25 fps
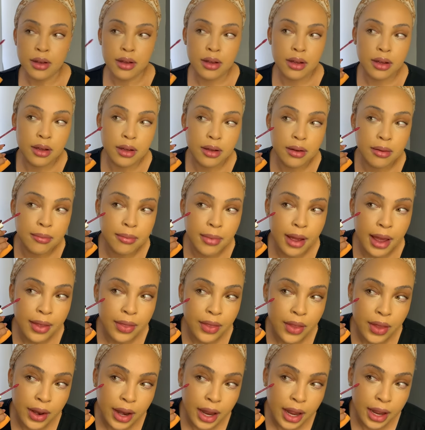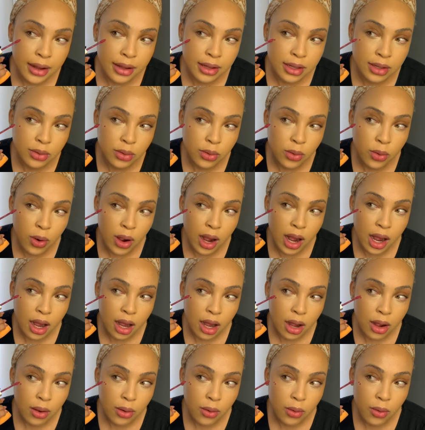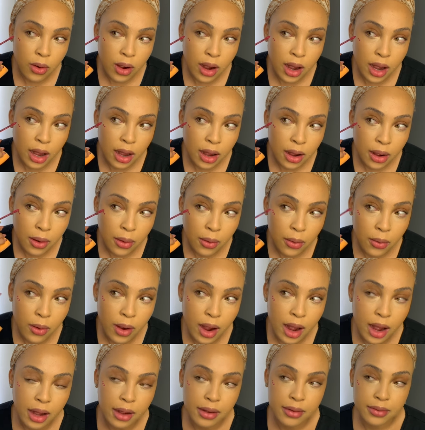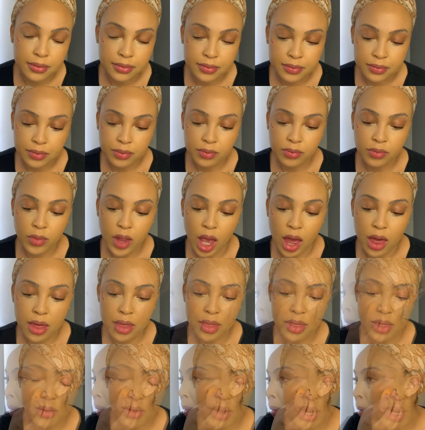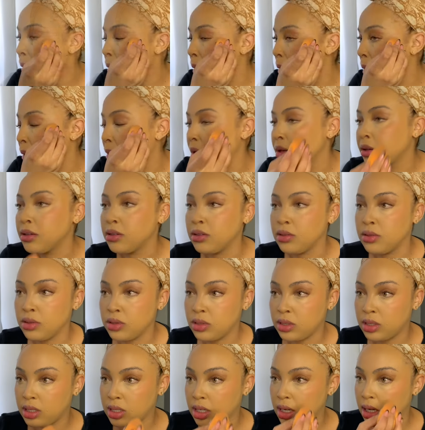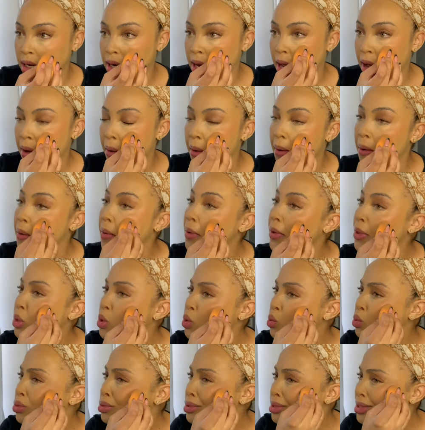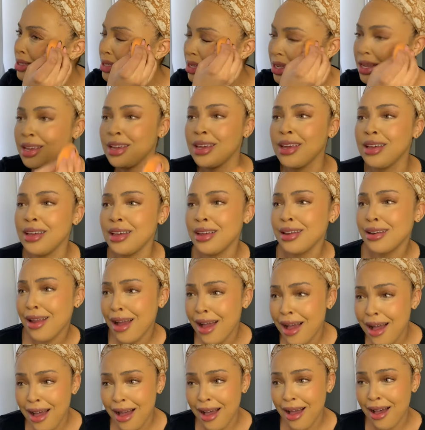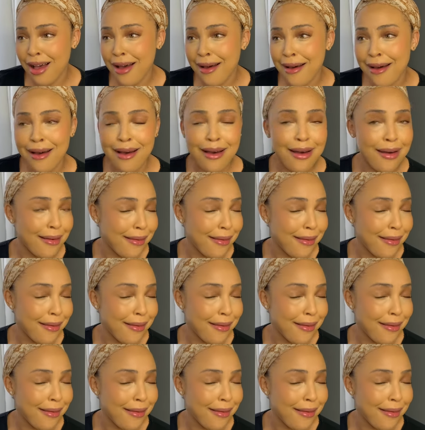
Um, and then I just qua, qua, qua. Three. You see now. You will see now.